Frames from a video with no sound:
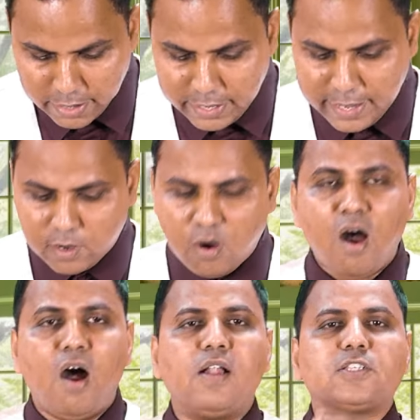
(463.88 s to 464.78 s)
He
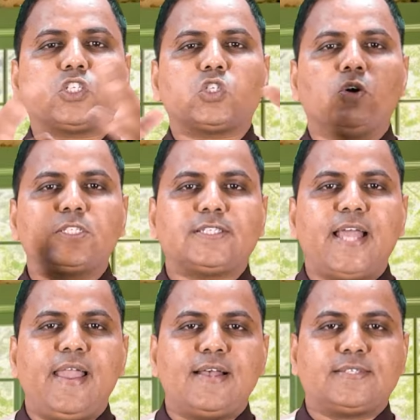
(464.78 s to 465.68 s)
called
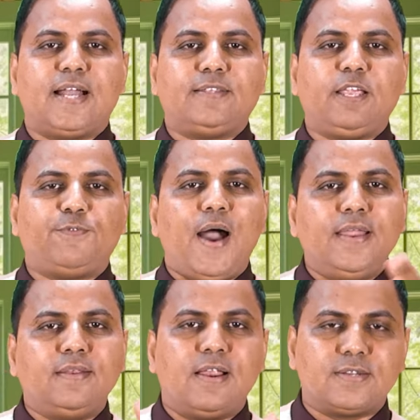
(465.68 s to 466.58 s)
soothsayers, the
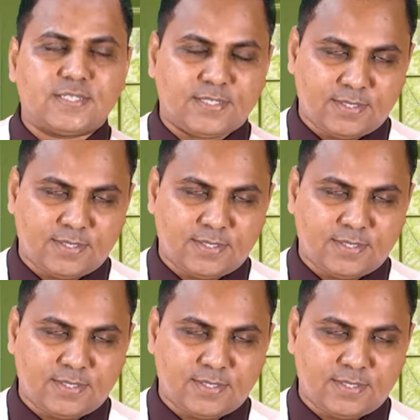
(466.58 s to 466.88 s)
diviners.